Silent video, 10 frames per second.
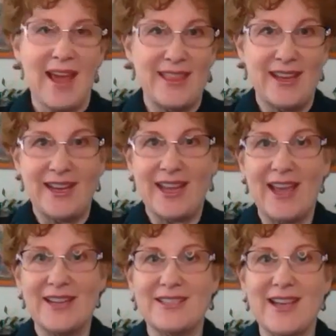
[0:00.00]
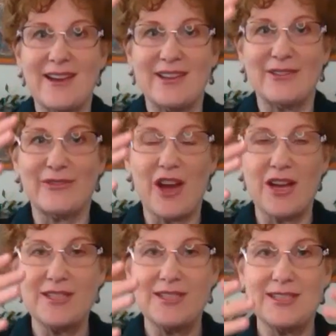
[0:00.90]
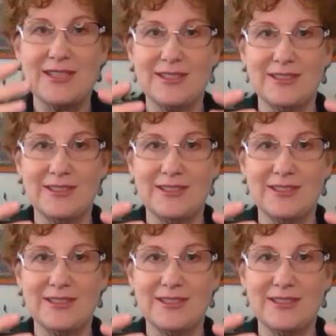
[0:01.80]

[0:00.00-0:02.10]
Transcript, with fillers: And then again, down in front,